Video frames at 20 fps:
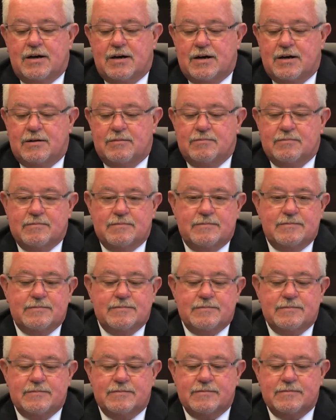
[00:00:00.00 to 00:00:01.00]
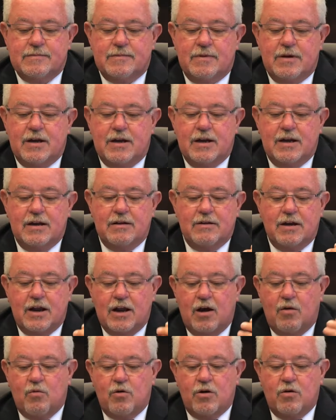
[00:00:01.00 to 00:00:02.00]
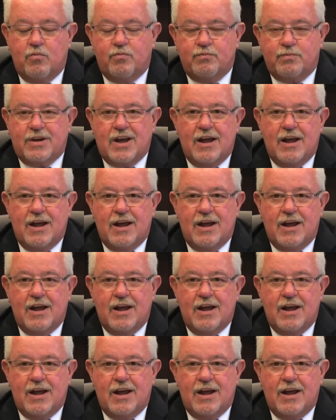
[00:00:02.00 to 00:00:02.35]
And I want to